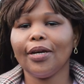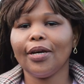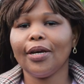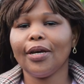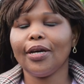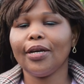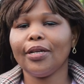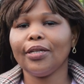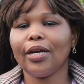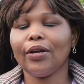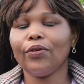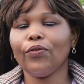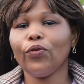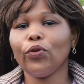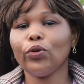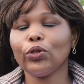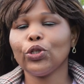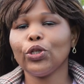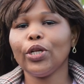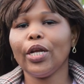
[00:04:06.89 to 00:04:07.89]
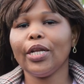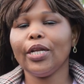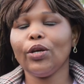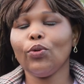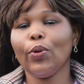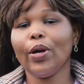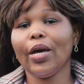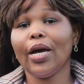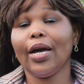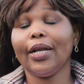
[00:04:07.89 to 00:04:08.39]
And unfortunately,
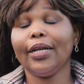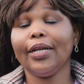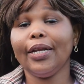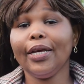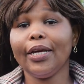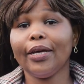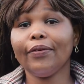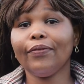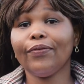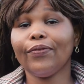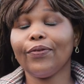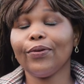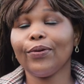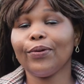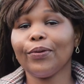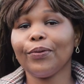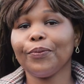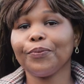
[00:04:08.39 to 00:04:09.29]
where I live,